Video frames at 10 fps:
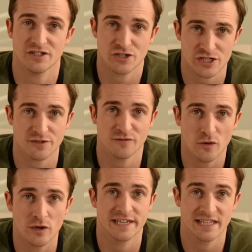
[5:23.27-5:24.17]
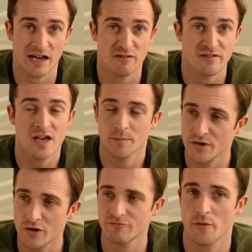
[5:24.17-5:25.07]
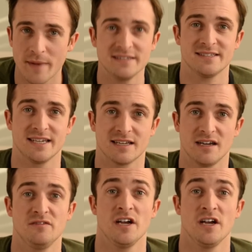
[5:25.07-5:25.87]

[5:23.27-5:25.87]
is just to fall in love, but not romantic love,